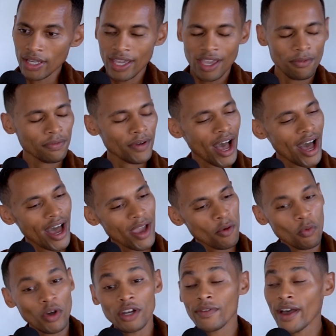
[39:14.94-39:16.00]
If I
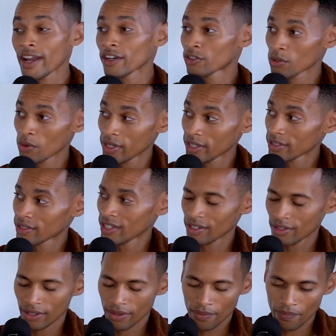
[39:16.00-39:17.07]
would have had a choice,
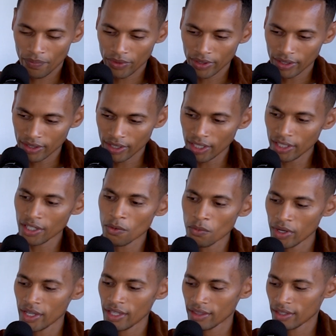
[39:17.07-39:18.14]
dealing
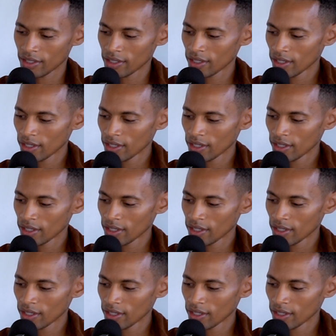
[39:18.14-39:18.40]
with